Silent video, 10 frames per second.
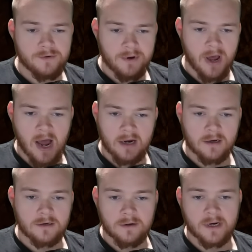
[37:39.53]

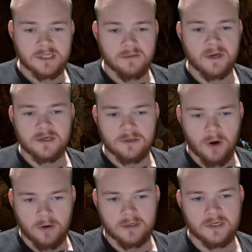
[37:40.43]
not underestimate
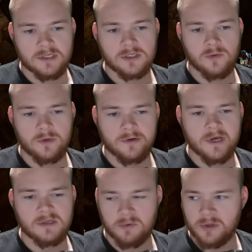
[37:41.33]
Darkness when you
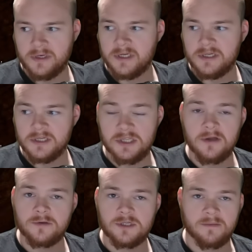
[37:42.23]
desperately need to
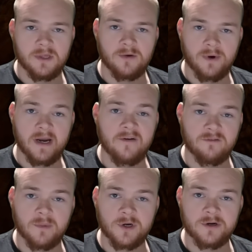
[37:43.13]
steal something right out
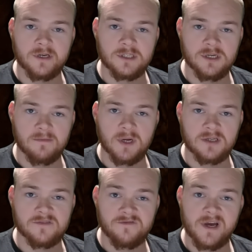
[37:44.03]
from underneath
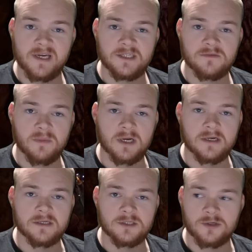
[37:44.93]
somebody's face,
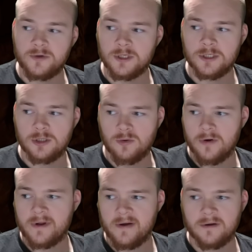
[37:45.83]
because you can just
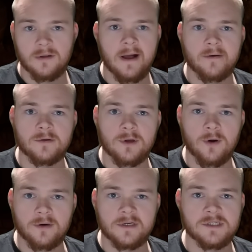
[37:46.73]
throw down a cloud of
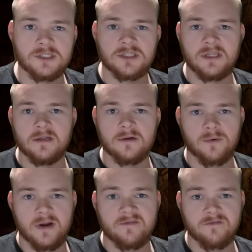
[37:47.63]
darkness, steal it
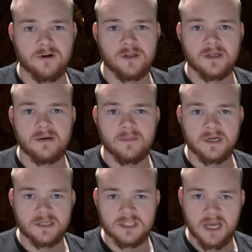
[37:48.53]
right in front of them,
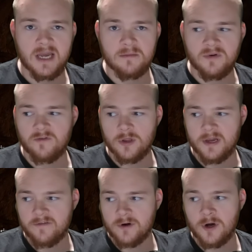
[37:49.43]
and escape before
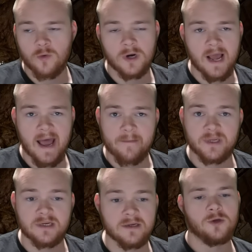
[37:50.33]
they ever know what
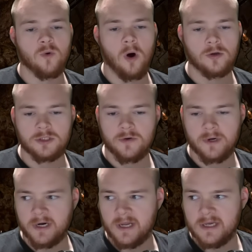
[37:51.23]
happened. You also
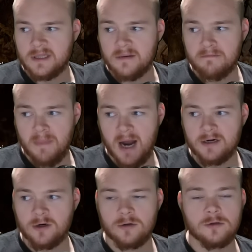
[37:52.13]
are going to get the
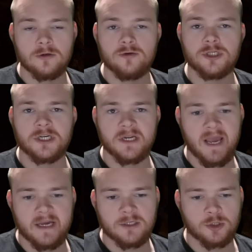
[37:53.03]
Minor Illusion
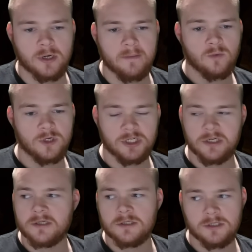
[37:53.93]
cantrip, which
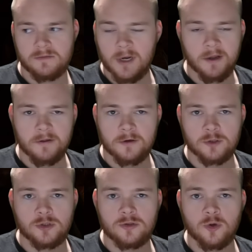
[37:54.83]
is
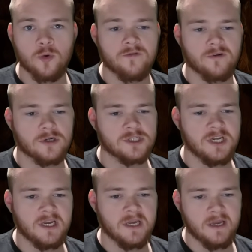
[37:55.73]
another tool for a
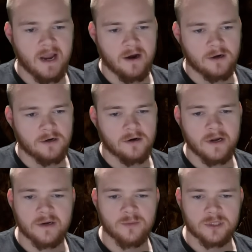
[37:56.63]
sneaky character.
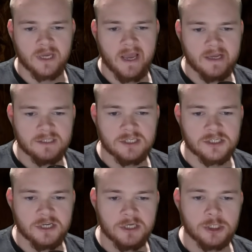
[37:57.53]
Hit them with the Kansas
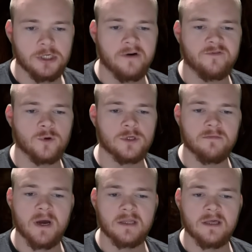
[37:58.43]
City Shuffle.
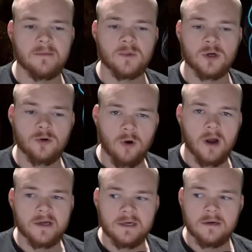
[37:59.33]
You make them look
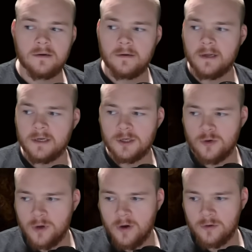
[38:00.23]
right and
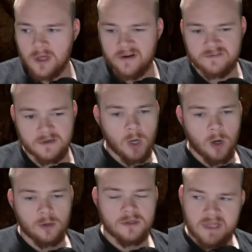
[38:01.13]
you go left.
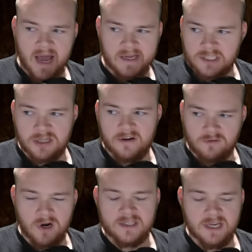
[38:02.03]
All of that
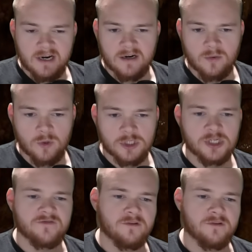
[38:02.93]
stuff right there was just for